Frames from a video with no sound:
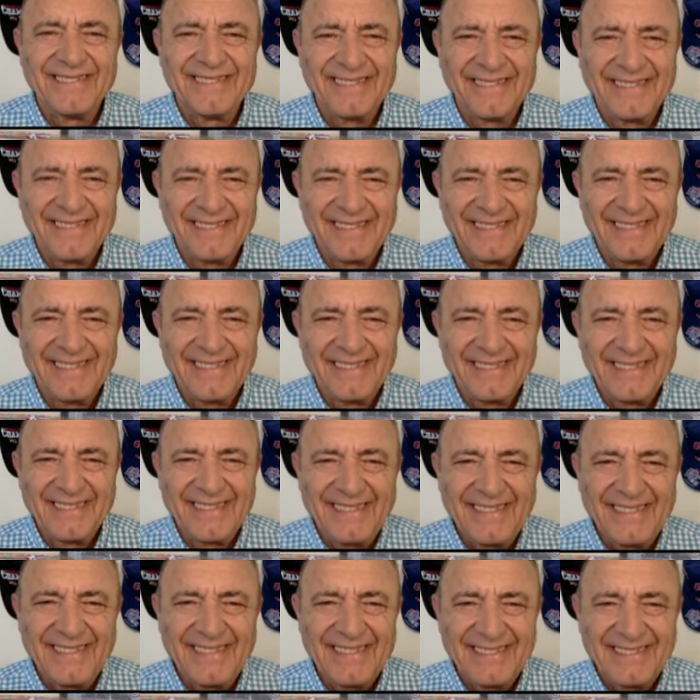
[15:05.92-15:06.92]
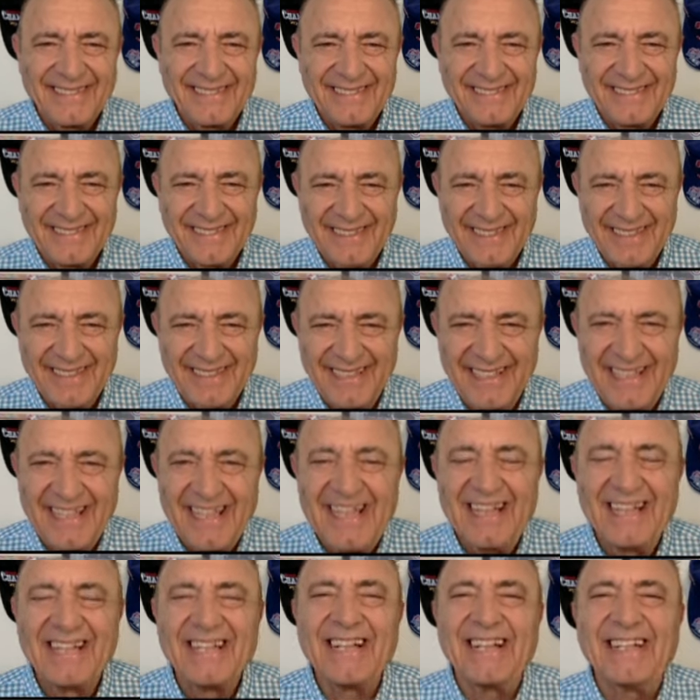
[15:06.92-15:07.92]

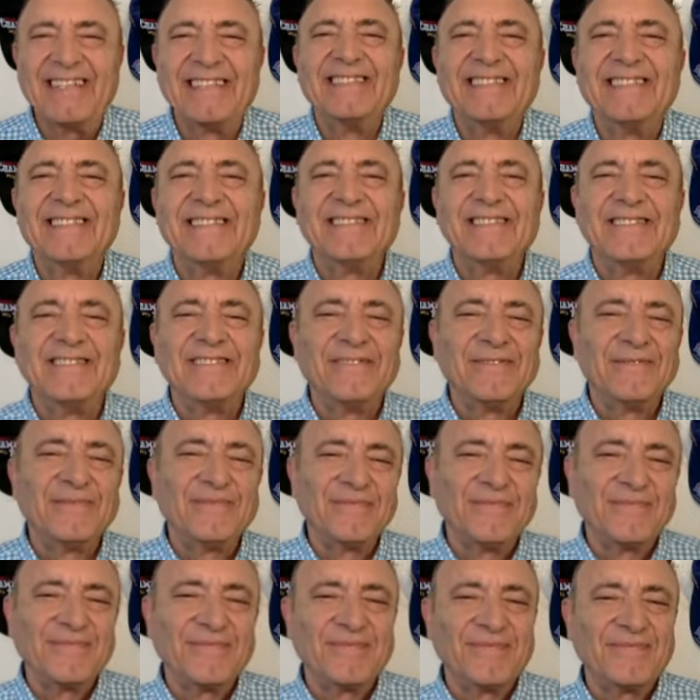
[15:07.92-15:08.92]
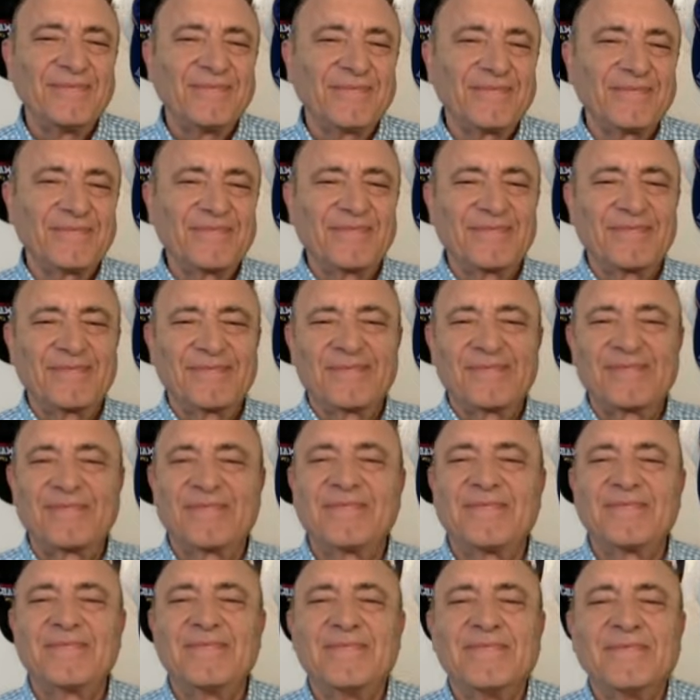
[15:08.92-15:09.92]

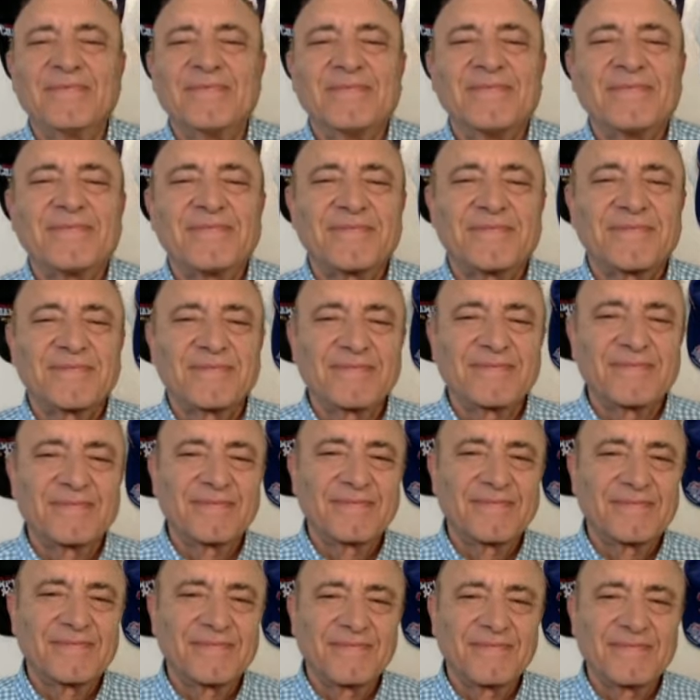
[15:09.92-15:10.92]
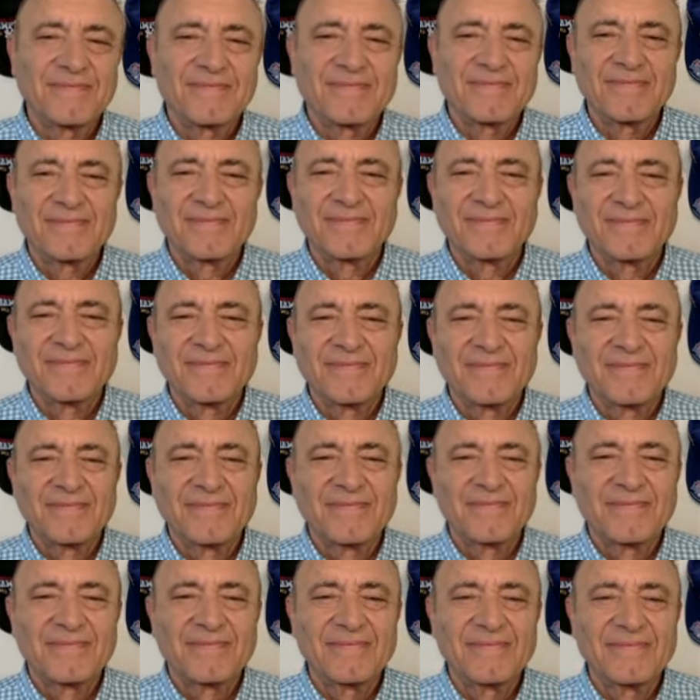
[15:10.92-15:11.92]

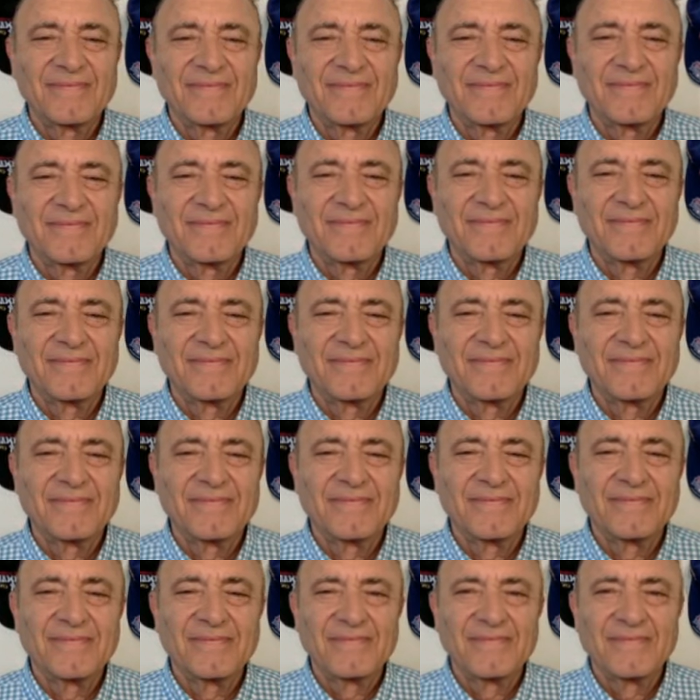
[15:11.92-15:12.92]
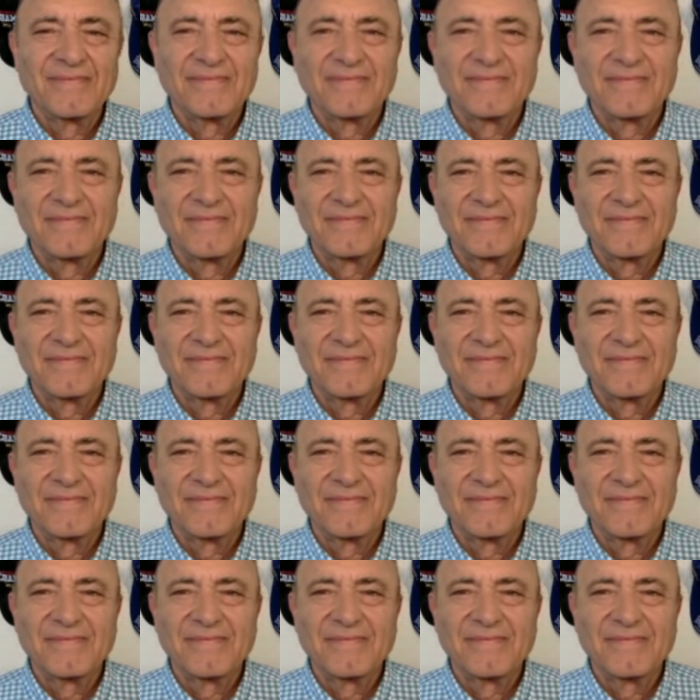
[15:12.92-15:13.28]
(silent)